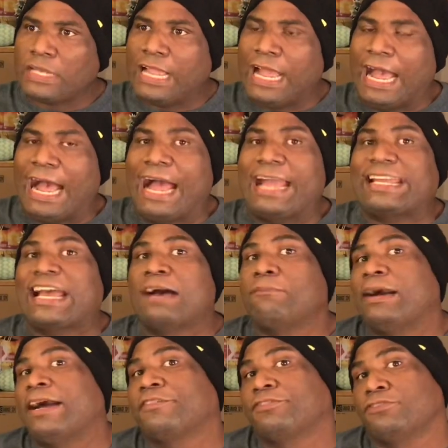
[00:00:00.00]
I got
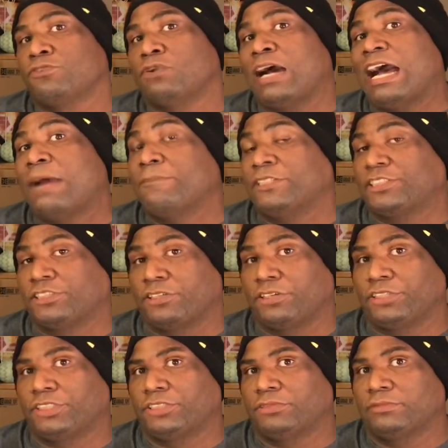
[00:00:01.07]
mine through Hobby
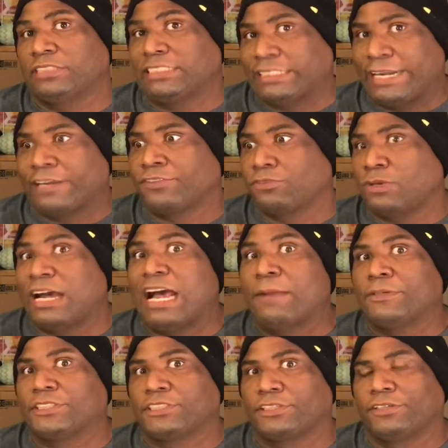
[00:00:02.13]
Search, the standard through
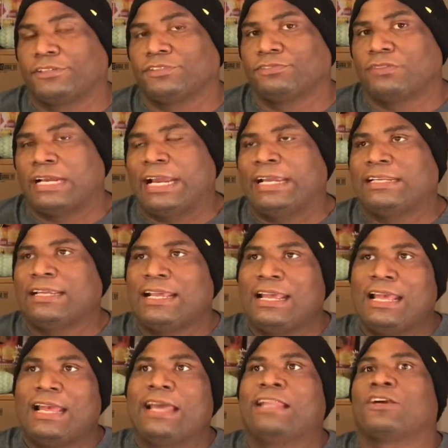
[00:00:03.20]
Hobby Search, right?
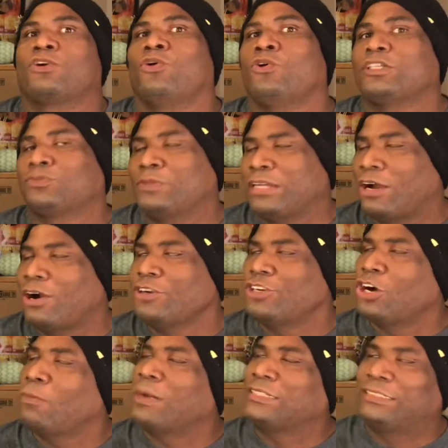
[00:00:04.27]
And of course, we all
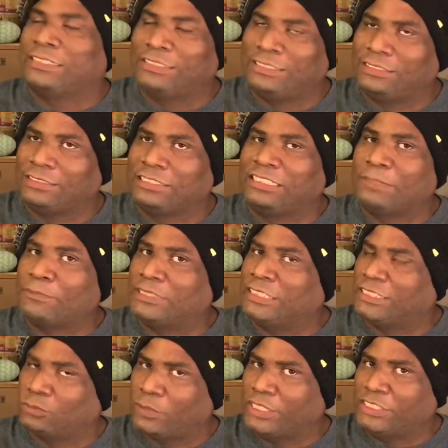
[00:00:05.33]
know about the shipping
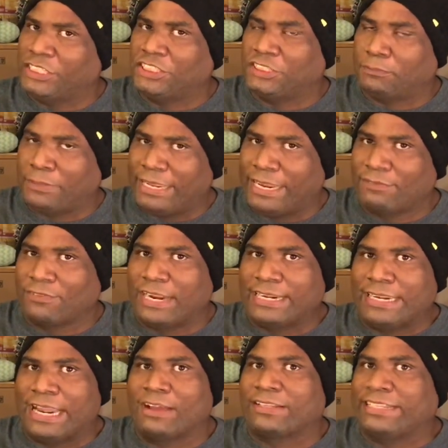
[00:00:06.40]
situation in Japan right
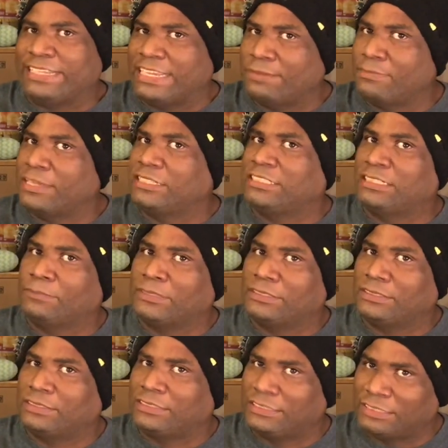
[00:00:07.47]
now. The EMS shipping
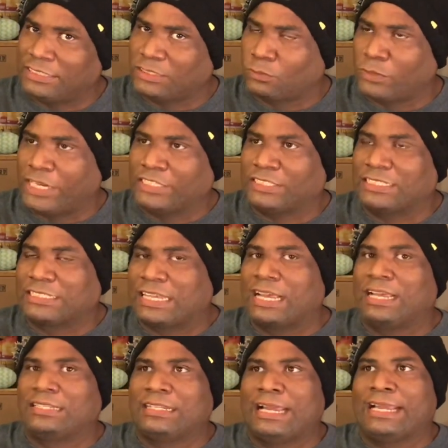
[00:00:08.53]
situation is
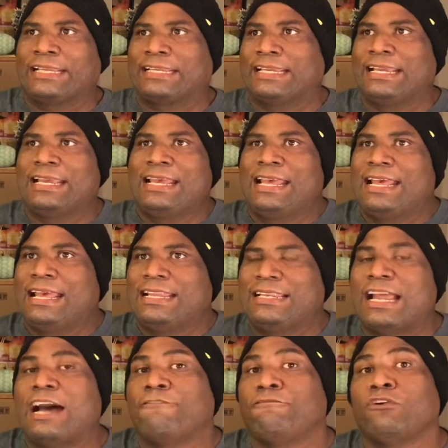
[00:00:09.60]
kind of like
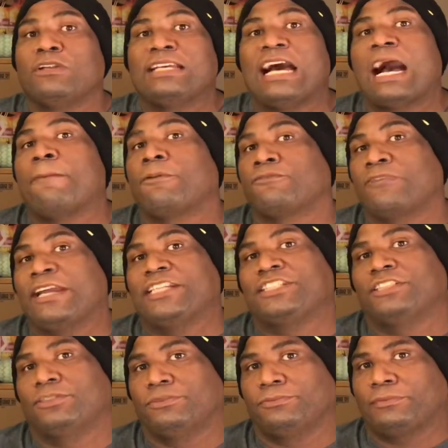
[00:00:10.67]
not fully
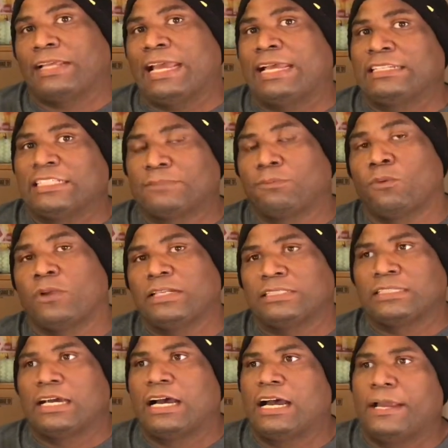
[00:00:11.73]
operational at this point in
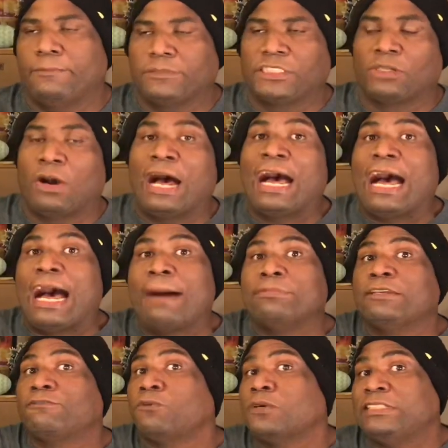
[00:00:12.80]
time. So I
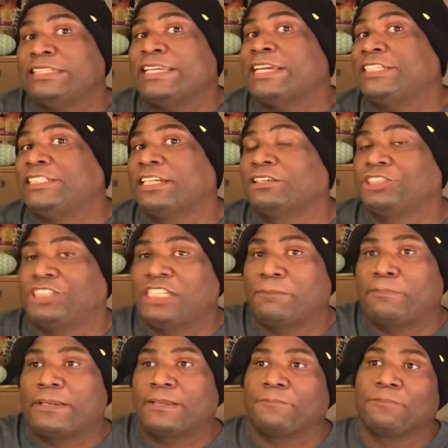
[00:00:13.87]
opted for DHL
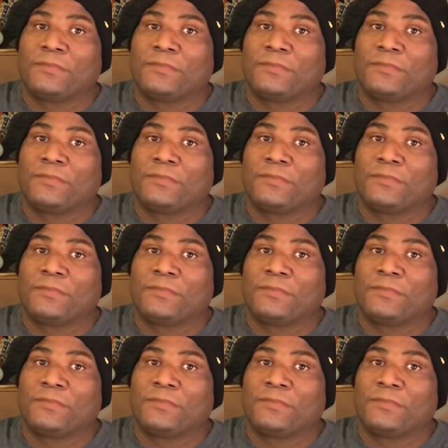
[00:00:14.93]
shipping.